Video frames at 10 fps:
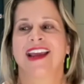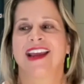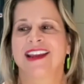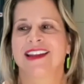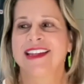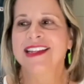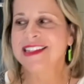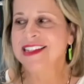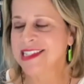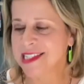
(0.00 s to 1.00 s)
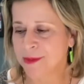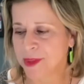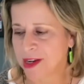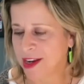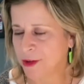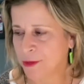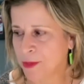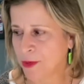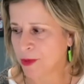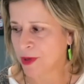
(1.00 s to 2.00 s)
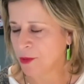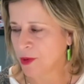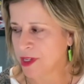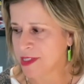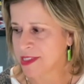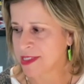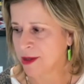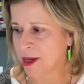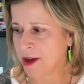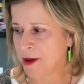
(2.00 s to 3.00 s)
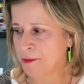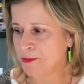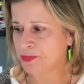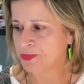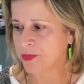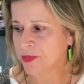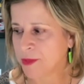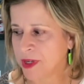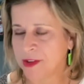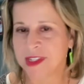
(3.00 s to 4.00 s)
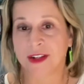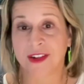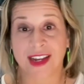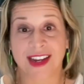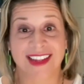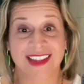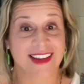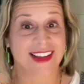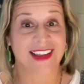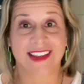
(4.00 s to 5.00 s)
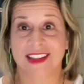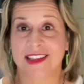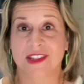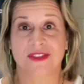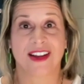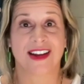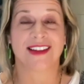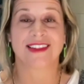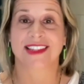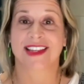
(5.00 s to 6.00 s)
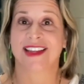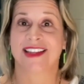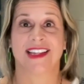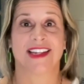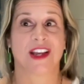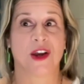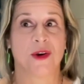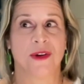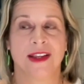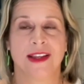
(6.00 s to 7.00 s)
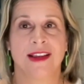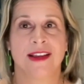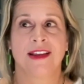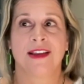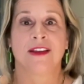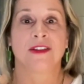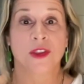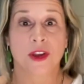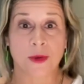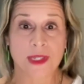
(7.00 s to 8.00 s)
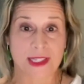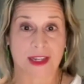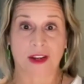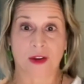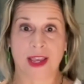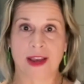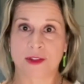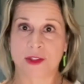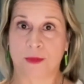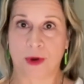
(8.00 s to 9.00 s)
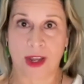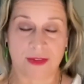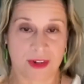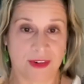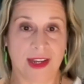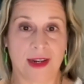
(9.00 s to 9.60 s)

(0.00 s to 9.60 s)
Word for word: And he did something, I don't remember what it was. Um, but I was like, okay, I, I can't let this fly. I just can't let it go. So they always say, you know, counsel in private, right?